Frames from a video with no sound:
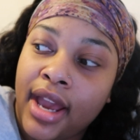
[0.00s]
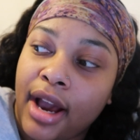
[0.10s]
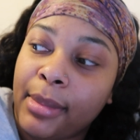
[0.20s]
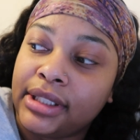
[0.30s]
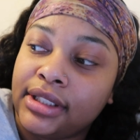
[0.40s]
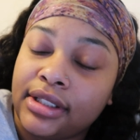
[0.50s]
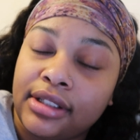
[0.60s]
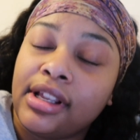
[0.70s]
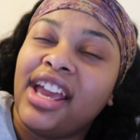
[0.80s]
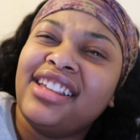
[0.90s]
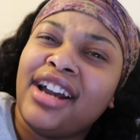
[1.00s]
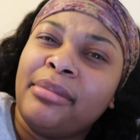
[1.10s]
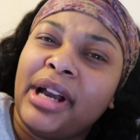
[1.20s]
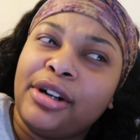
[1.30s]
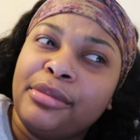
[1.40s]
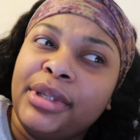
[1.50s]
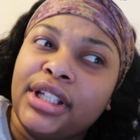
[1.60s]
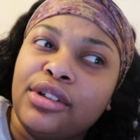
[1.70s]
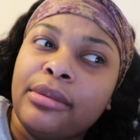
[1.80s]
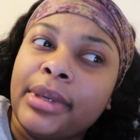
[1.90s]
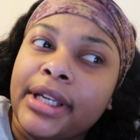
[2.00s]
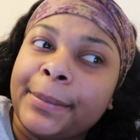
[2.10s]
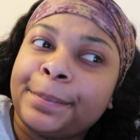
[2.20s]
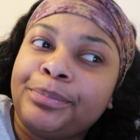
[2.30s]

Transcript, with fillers: I'm about to, and y'all pack with me a little bit.